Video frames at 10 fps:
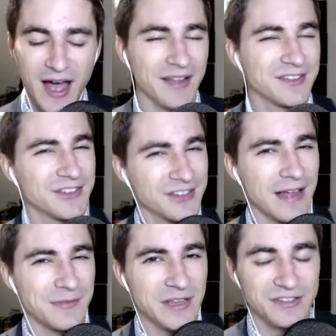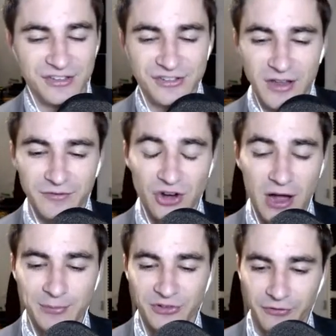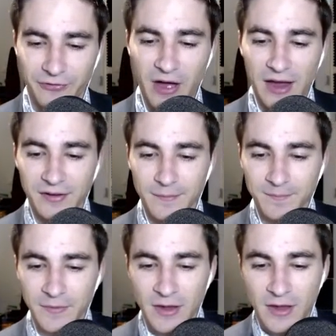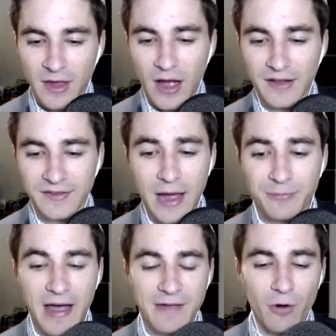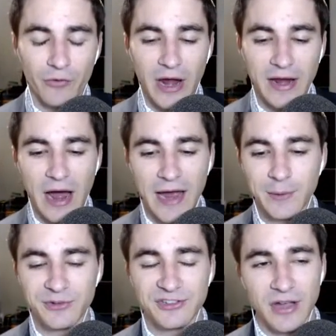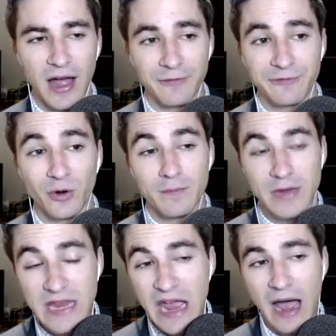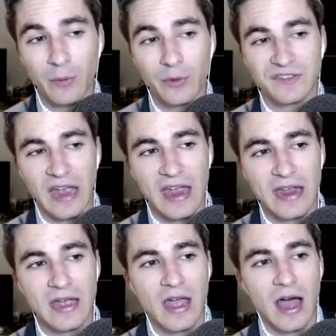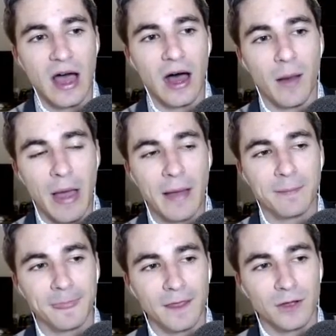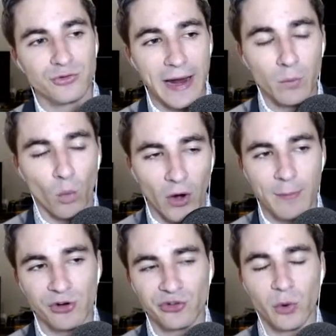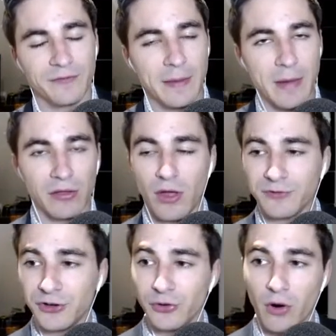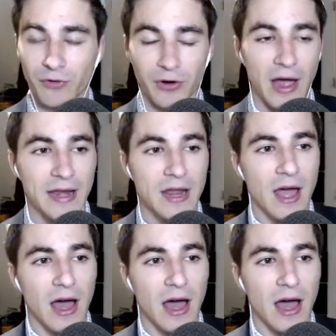It's just not the easiest of jobs to find. Top 5 overnight items. For me, I would say Dragon Warhammer is one of them I love to do overnight.